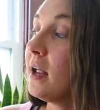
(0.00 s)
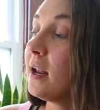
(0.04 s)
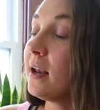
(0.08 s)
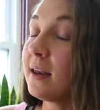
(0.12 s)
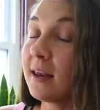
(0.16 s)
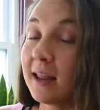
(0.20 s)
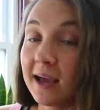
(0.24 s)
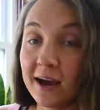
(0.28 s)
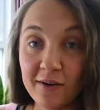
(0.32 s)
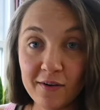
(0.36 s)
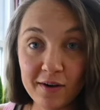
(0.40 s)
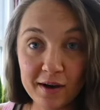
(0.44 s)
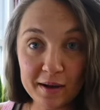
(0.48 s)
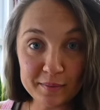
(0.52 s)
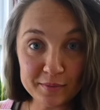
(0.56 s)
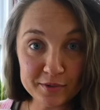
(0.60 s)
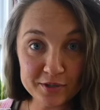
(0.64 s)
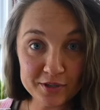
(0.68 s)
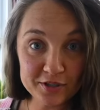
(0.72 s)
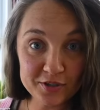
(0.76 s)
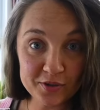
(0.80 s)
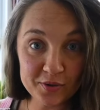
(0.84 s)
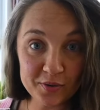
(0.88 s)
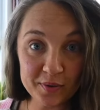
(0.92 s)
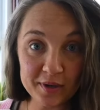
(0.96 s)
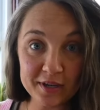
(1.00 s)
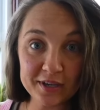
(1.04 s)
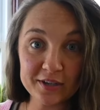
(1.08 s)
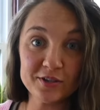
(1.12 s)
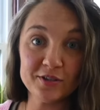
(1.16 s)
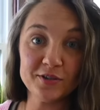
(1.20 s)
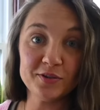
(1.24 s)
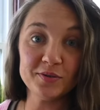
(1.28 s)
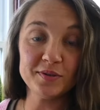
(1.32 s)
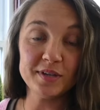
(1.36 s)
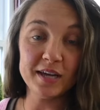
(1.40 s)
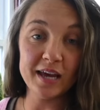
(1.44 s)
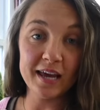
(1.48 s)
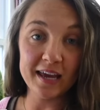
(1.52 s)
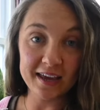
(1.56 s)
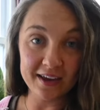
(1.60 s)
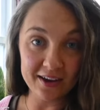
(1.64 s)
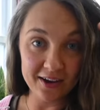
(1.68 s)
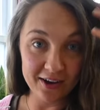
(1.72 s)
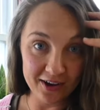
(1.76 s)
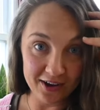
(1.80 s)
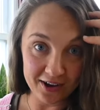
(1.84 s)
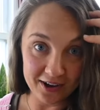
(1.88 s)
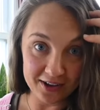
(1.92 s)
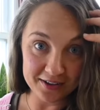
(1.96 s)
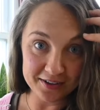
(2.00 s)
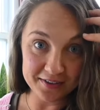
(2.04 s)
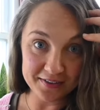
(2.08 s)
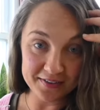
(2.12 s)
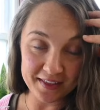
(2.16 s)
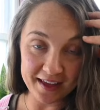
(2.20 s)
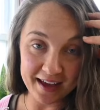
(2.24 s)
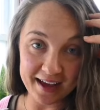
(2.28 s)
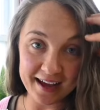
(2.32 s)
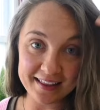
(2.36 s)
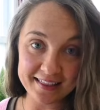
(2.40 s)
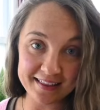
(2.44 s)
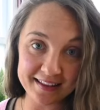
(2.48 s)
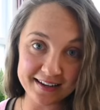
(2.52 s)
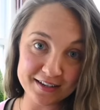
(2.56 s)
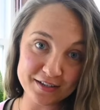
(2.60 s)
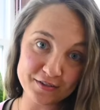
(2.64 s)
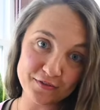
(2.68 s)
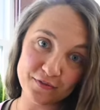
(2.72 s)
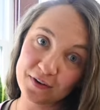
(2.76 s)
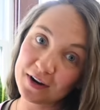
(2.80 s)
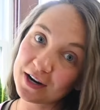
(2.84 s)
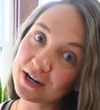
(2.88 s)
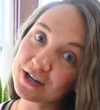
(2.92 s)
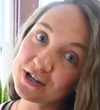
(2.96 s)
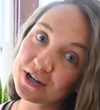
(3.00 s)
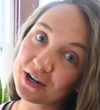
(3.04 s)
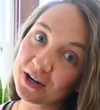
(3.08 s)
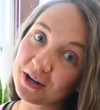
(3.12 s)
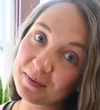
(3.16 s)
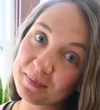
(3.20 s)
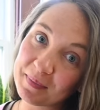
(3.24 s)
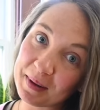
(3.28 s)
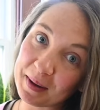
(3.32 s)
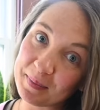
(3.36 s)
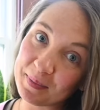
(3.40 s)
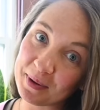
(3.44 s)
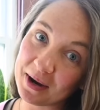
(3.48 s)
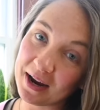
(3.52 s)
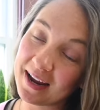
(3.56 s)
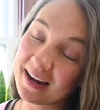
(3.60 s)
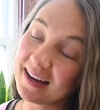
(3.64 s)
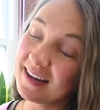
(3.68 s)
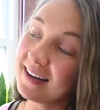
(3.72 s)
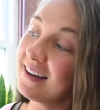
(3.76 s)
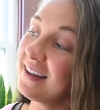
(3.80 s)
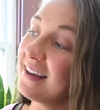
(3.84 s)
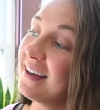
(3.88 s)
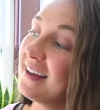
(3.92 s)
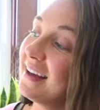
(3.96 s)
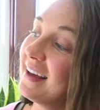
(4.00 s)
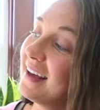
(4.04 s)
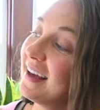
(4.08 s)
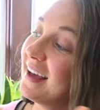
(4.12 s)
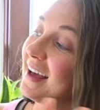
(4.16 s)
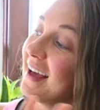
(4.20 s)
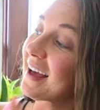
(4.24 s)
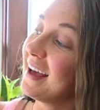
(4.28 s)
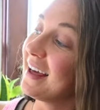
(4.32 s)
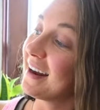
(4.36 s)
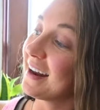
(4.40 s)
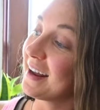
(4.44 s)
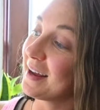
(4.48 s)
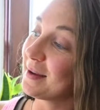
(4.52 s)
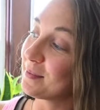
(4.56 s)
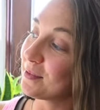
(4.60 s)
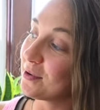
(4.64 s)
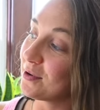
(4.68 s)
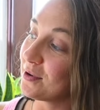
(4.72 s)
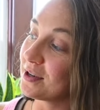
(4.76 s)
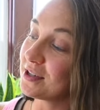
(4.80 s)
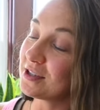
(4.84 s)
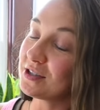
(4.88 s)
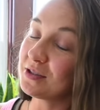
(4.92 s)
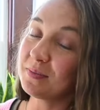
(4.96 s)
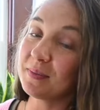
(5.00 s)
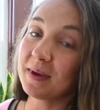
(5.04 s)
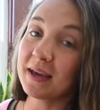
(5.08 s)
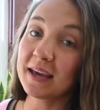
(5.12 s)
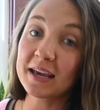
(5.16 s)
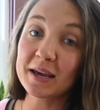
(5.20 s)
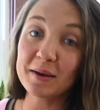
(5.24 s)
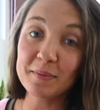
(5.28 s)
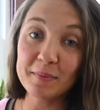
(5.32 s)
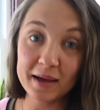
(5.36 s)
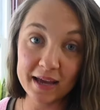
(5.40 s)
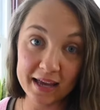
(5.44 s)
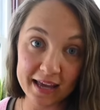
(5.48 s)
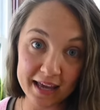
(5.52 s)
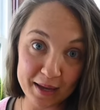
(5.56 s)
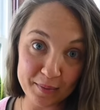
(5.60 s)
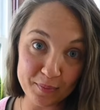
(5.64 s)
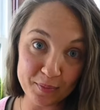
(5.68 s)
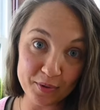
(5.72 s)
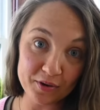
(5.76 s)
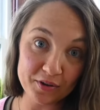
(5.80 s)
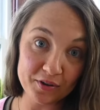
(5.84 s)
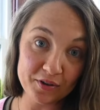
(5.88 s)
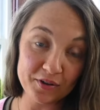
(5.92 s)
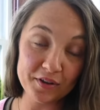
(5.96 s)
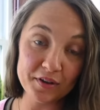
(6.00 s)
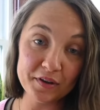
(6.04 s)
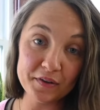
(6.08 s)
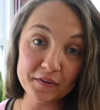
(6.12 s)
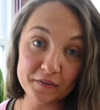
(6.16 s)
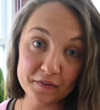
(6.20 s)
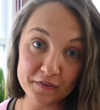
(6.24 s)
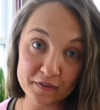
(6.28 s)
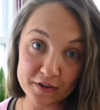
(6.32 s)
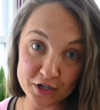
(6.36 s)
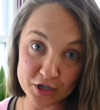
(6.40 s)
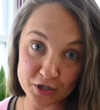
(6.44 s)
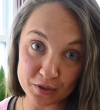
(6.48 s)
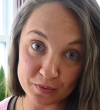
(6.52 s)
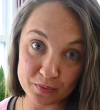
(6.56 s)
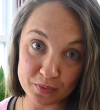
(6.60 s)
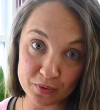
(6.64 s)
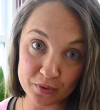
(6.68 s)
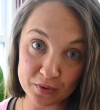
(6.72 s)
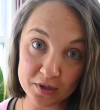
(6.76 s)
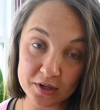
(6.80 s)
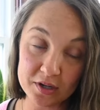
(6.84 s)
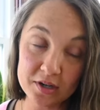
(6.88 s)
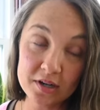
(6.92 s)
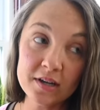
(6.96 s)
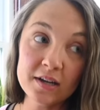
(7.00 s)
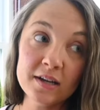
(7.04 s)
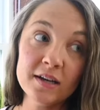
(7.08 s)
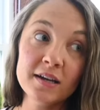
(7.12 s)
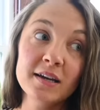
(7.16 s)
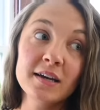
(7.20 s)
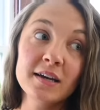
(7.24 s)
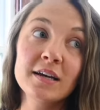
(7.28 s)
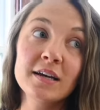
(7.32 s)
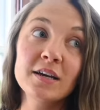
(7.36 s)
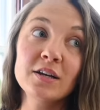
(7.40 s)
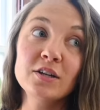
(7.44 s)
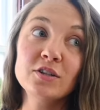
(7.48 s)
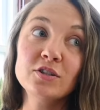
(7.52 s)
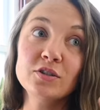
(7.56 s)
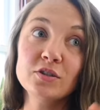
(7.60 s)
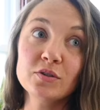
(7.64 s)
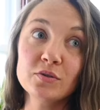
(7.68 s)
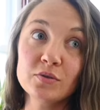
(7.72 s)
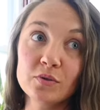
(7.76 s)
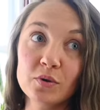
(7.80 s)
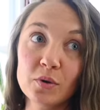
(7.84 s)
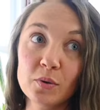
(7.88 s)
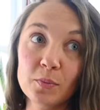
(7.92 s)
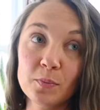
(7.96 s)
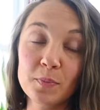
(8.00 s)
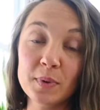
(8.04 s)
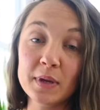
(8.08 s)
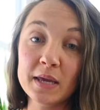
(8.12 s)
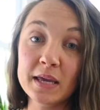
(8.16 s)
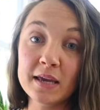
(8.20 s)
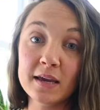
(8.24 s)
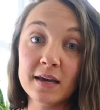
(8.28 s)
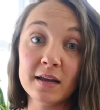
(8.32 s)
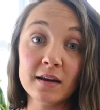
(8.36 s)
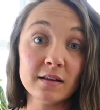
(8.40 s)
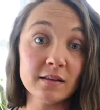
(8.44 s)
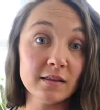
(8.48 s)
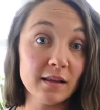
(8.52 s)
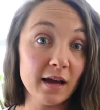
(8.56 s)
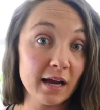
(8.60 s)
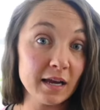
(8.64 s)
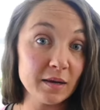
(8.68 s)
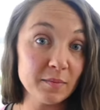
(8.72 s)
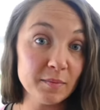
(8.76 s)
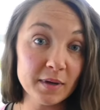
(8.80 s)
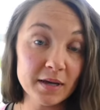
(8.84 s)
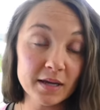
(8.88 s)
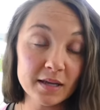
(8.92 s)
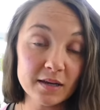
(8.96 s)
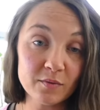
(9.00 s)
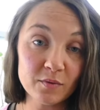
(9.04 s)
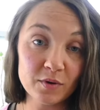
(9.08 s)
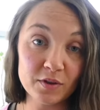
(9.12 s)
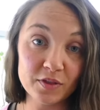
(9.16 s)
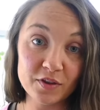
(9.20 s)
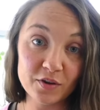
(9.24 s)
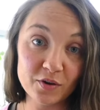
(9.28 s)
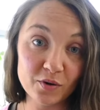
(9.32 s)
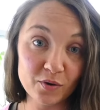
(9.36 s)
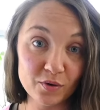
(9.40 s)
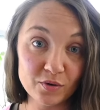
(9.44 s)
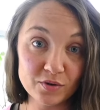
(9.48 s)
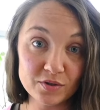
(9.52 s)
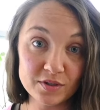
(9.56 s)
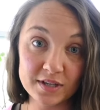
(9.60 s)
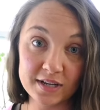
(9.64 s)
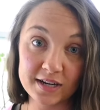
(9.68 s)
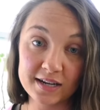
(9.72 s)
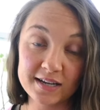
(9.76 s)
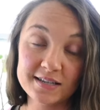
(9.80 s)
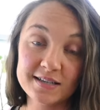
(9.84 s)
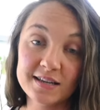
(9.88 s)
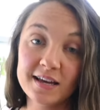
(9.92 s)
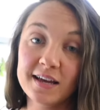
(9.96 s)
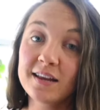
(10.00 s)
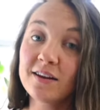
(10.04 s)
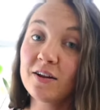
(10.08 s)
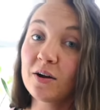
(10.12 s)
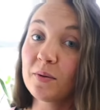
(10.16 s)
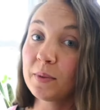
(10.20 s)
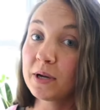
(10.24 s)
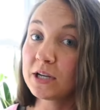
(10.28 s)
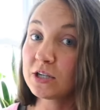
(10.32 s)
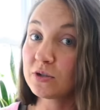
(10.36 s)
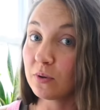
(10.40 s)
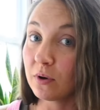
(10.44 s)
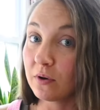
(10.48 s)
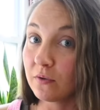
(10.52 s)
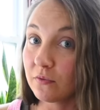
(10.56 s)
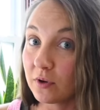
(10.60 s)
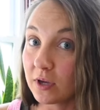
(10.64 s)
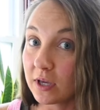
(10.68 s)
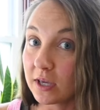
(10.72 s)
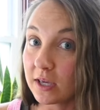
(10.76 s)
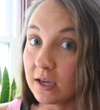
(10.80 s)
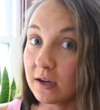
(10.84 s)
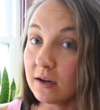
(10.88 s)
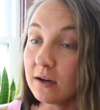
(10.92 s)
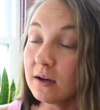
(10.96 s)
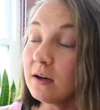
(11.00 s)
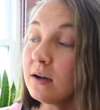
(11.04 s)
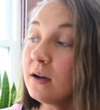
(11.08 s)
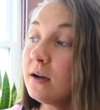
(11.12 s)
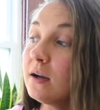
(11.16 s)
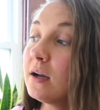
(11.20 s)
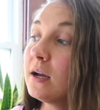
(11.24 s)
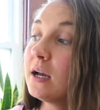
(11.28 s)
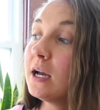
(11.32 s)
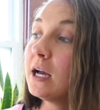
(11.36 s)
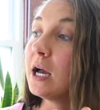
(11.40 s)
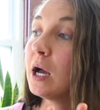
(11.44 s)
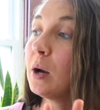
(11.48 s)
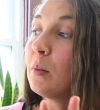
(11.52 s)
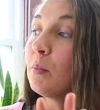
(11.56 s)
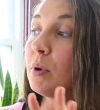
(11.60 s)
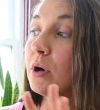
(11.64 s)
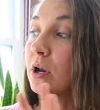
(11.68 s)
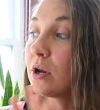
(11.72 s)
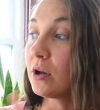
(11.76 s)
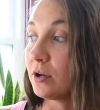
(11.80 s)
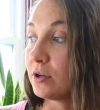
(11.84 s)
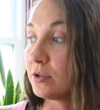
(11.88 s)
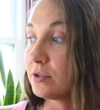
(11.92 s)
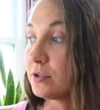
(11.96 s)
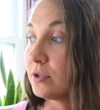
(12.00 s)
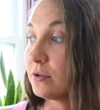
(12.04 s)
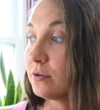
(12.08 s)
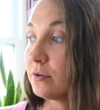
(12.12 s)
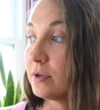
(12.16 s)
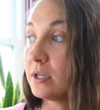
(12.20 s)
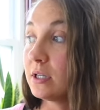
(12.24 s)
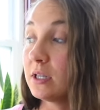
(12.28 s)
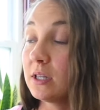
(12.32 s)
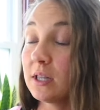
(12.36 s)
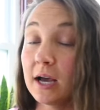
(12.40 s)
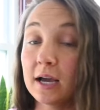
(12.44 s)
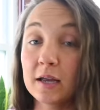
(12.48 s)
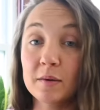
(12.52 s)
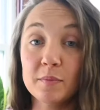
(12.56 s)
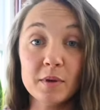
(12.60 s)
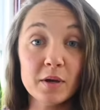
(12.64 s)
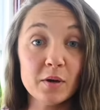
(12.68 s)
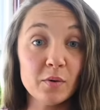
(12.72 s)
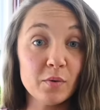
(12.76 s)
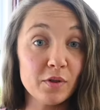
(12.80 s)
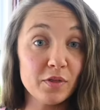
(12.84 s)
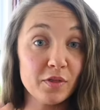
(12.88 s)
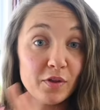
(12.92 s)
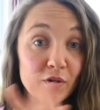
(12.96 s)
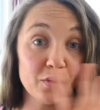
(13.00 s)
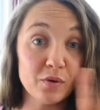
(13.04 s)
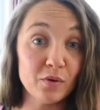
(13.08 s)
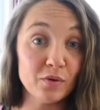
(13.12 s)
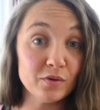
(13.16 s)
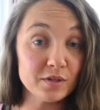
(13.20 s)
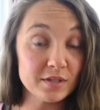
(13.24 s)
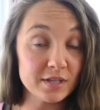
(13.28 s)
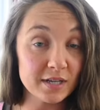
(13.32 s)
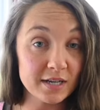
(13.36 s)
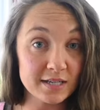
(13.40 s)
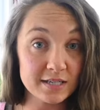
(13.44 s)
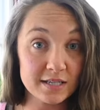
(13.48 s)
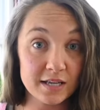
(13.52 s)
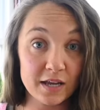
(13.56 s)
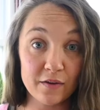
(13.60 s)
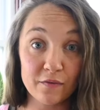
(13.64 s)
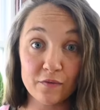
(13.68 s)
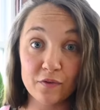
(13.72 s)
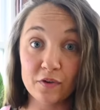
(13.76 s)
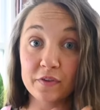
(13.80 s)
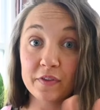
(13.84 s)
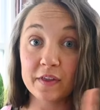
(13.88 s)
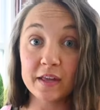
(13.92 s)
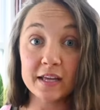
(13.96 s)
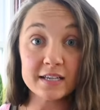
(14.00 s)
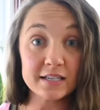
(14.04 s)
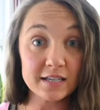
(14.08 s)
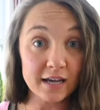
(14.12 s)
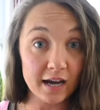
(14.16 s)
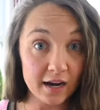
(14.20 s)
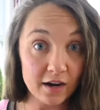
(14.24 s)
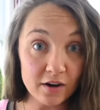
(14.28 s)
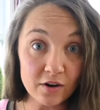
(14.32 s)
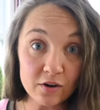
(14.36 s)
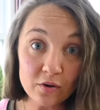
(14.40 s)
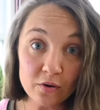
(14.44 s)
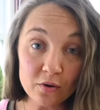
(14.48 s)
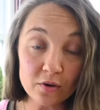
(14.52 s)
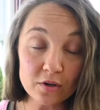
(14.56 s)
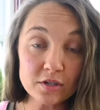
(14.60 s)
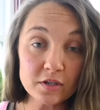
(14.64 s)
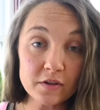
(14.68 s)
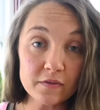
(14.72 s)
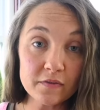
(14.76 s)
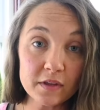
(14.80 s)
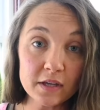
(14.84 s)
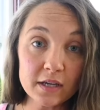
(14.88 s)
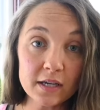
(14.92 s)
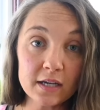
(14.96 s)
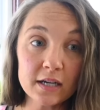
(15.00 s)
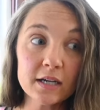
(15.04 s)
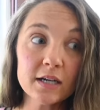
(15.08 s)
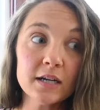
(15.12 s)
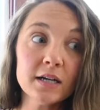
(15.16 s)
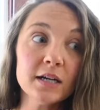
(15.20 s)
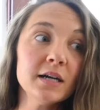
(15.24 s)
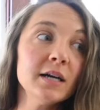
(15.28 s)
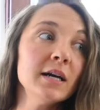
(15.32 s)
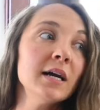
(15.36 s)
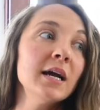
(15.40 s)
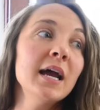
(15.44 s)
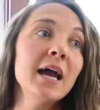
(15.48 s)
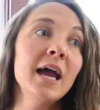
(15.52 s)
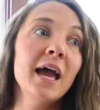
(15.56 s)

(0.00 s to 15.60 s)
Now I'm just going to take all of that that is fresh on my brain and I'm going to make my April vision board to be in alignment with the goals that I set for my 12 week year, but also in alignment with the goals that I set for the entire course of the year.